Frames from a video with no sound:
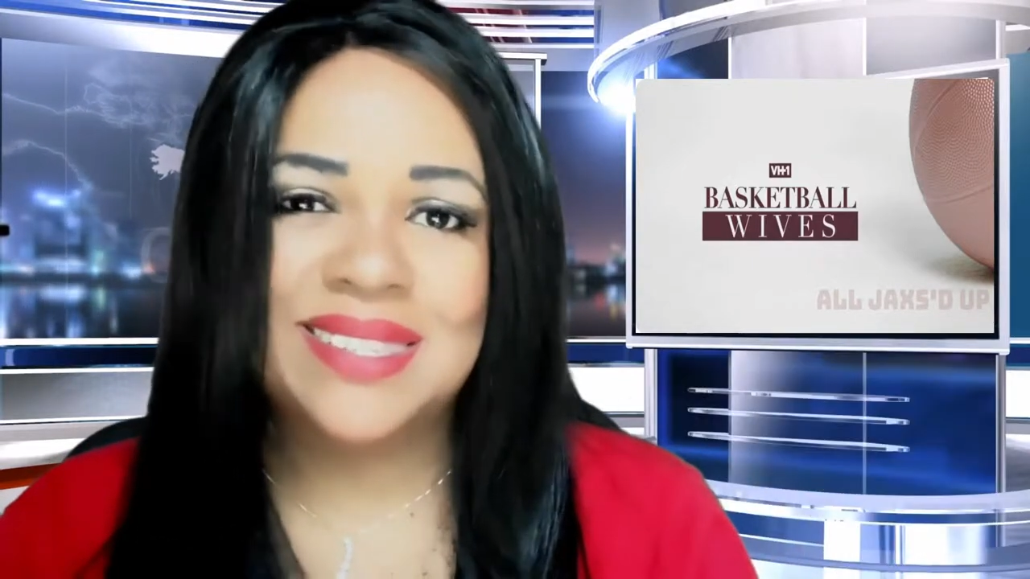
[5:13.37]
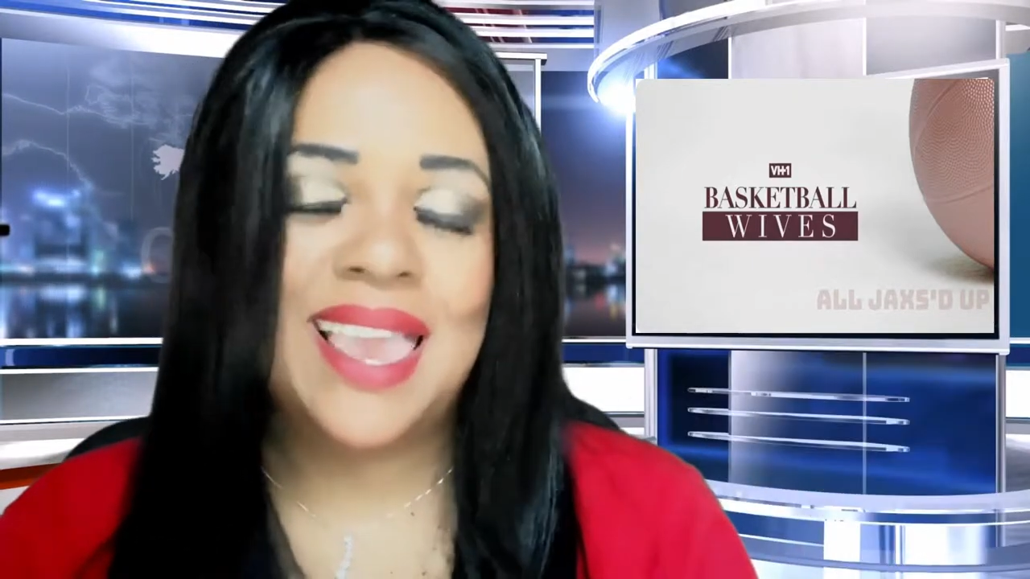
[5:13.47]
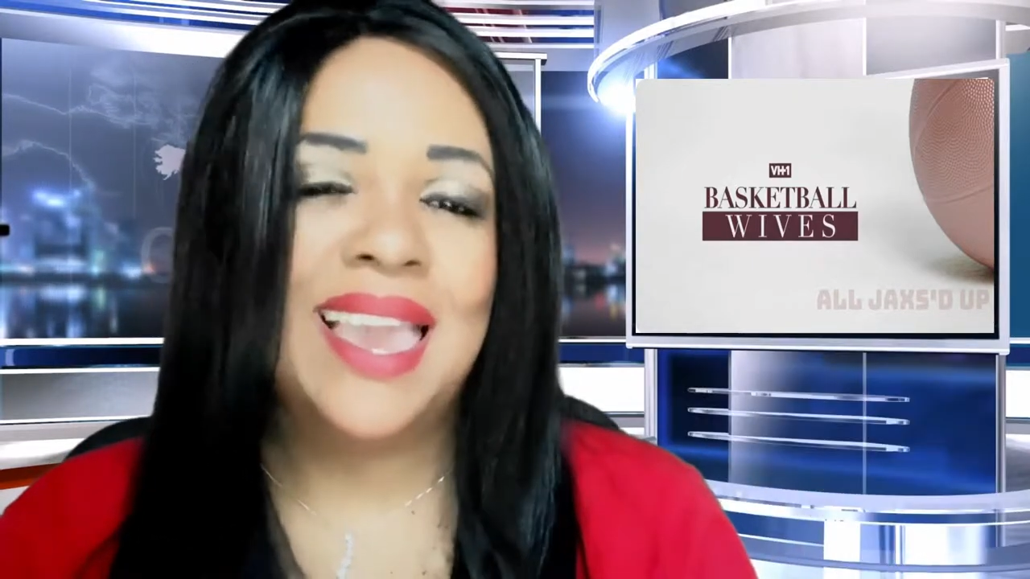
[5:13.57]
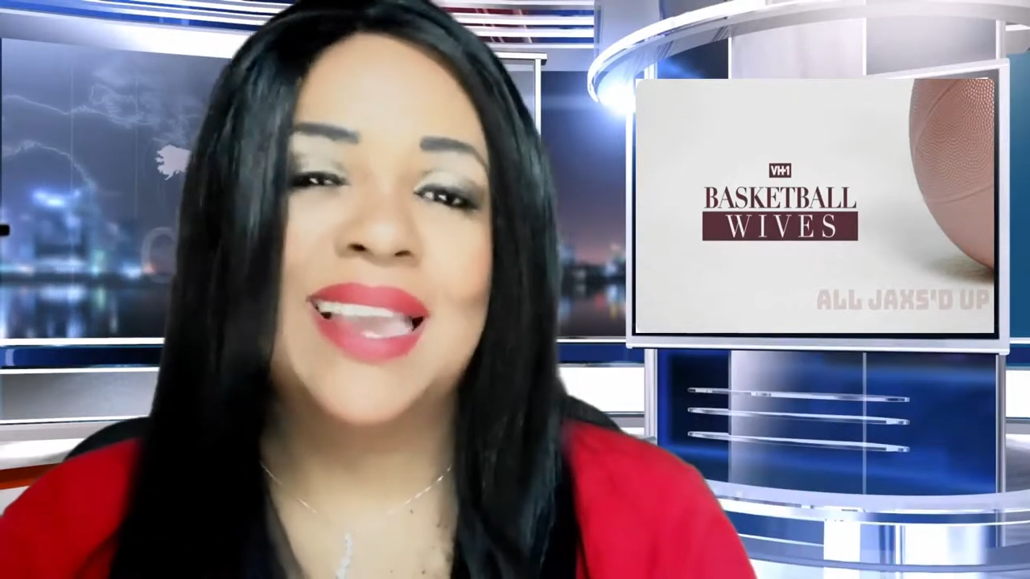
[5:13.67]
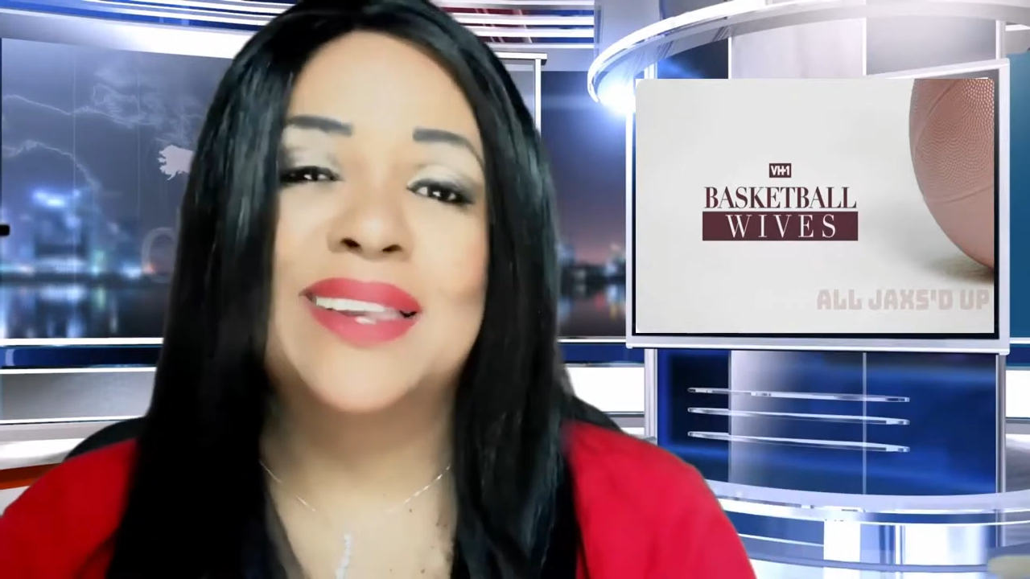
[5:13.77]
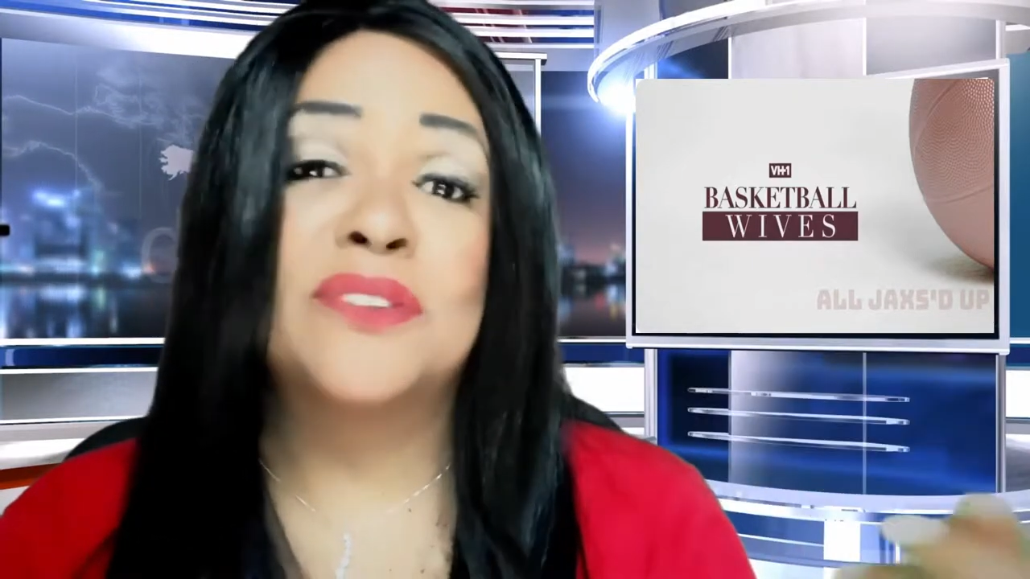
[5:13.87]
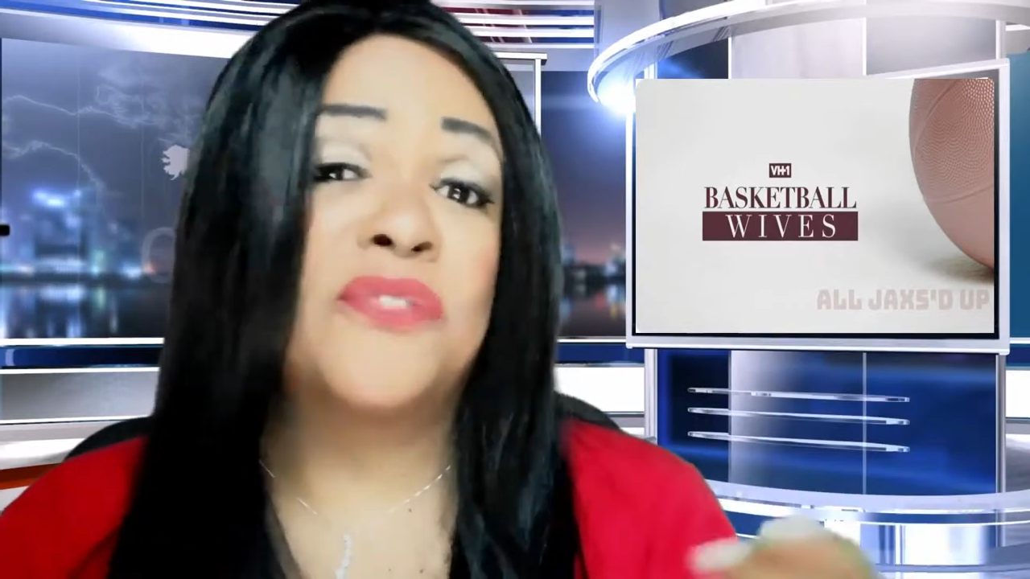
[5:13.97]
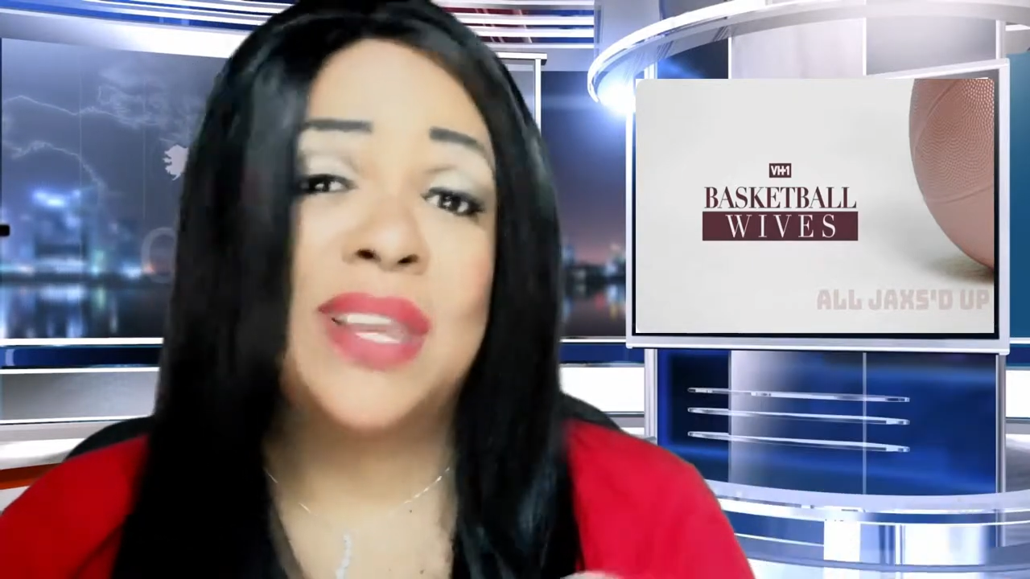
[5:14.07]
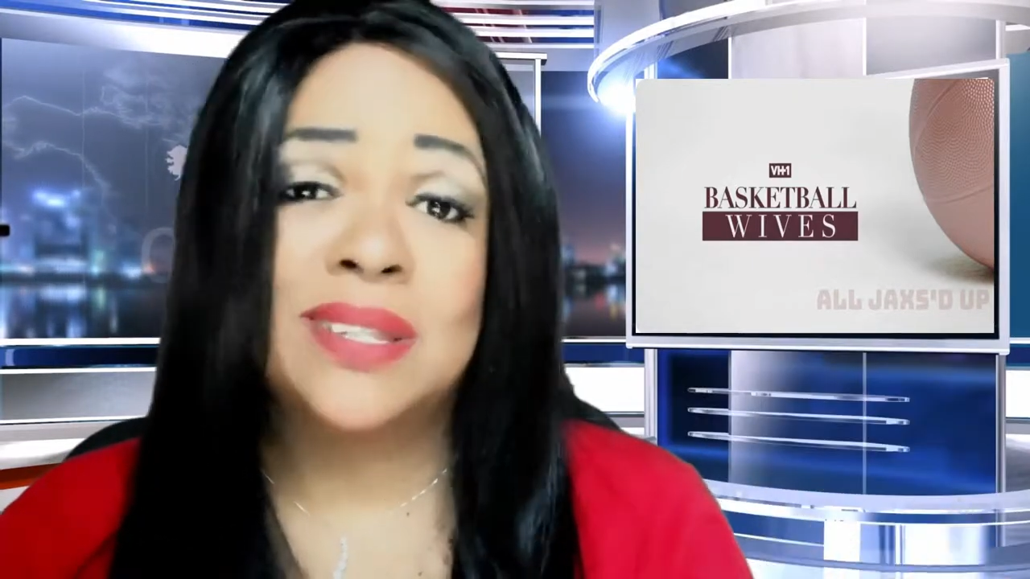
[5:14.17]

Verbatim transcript: and fake